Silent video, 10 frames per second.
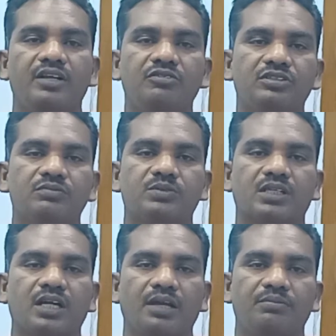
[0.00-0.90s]
when you
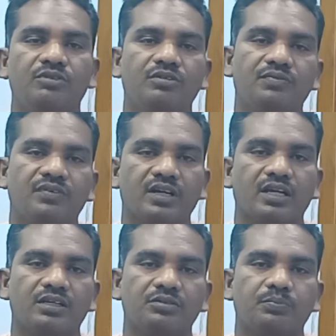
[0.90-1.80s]
subscribe, don't
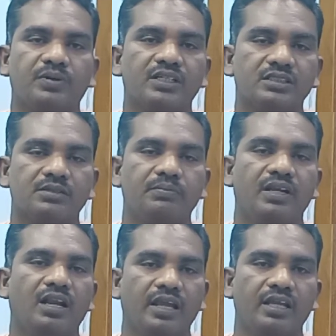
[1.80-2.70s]
forget to press the
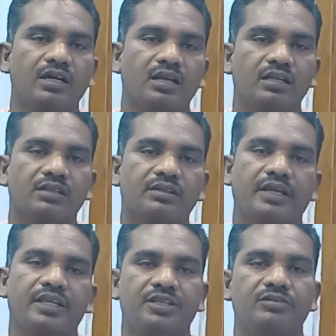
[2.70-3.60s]
bell icon.
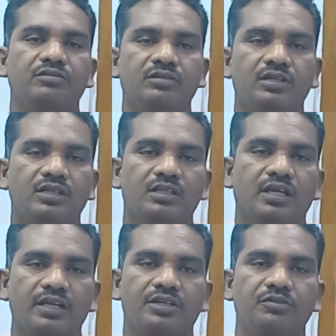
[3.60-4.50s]
Thank you
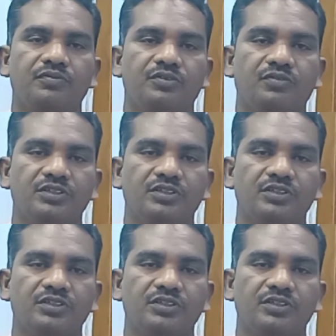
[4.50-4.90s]
for